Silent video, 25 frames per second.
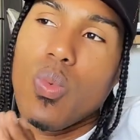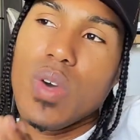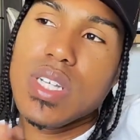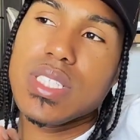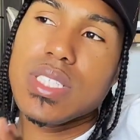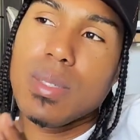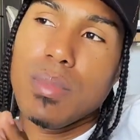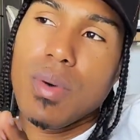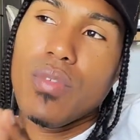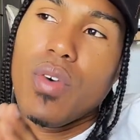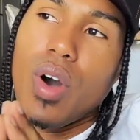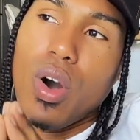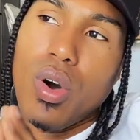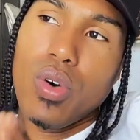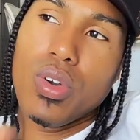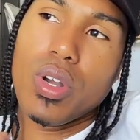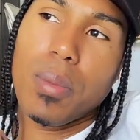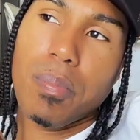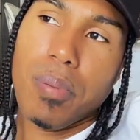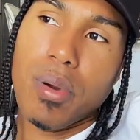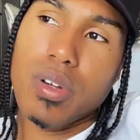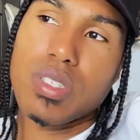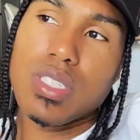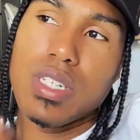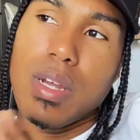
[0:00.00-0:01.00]
if I could take the
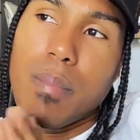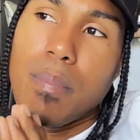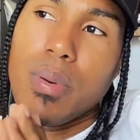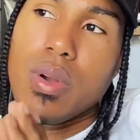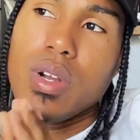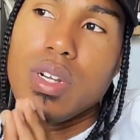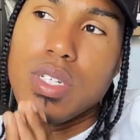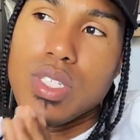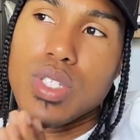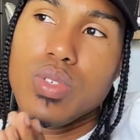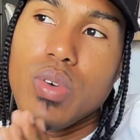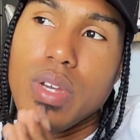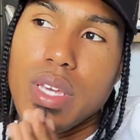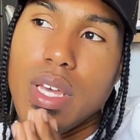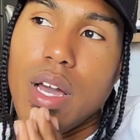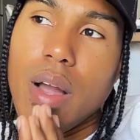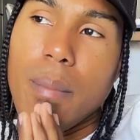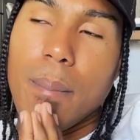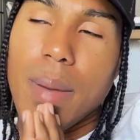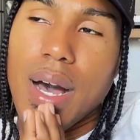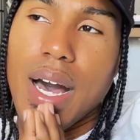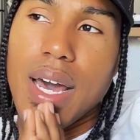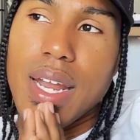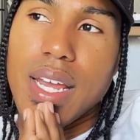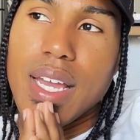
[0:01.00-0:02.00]
wisdom of an older person
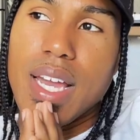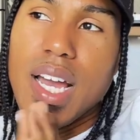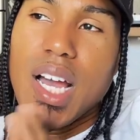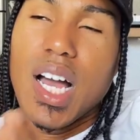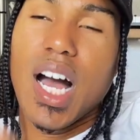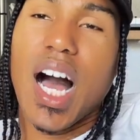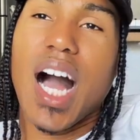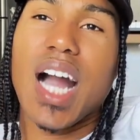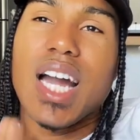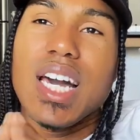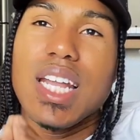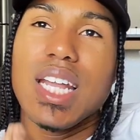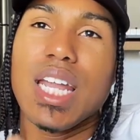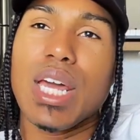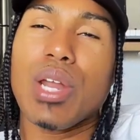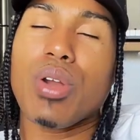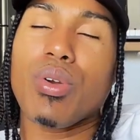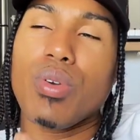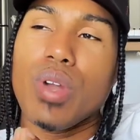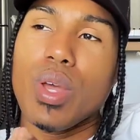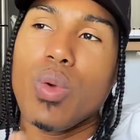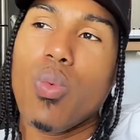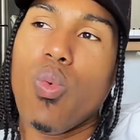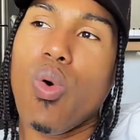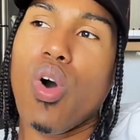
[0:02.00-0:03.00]
and put it into a young
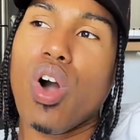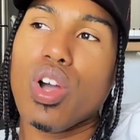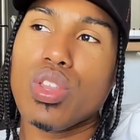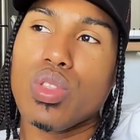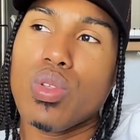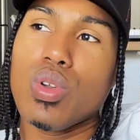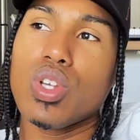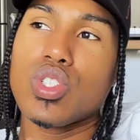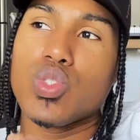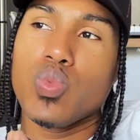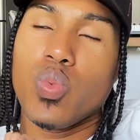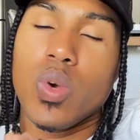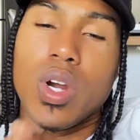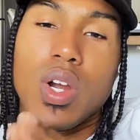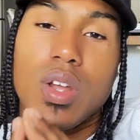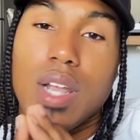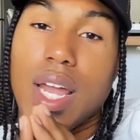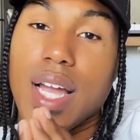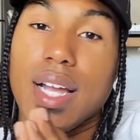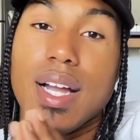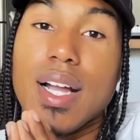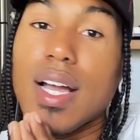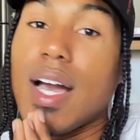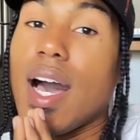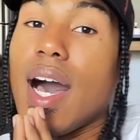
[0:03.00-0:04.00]
body, I could literally
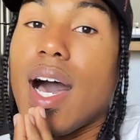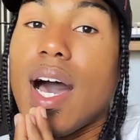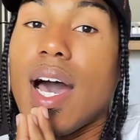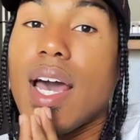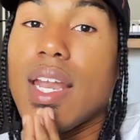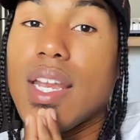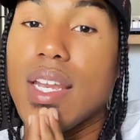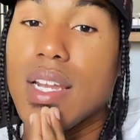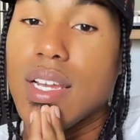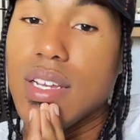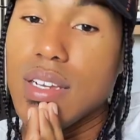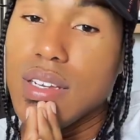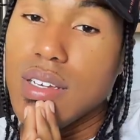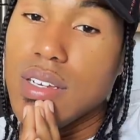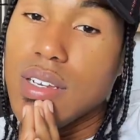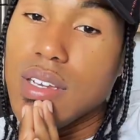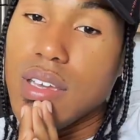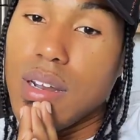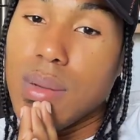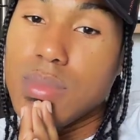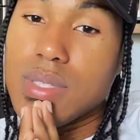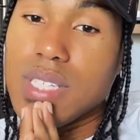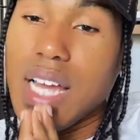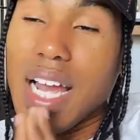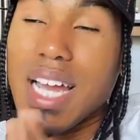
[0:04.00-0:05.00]
walk through this world like a
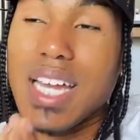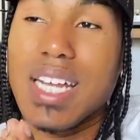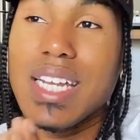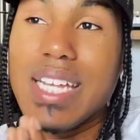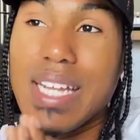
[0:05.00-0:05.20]
god.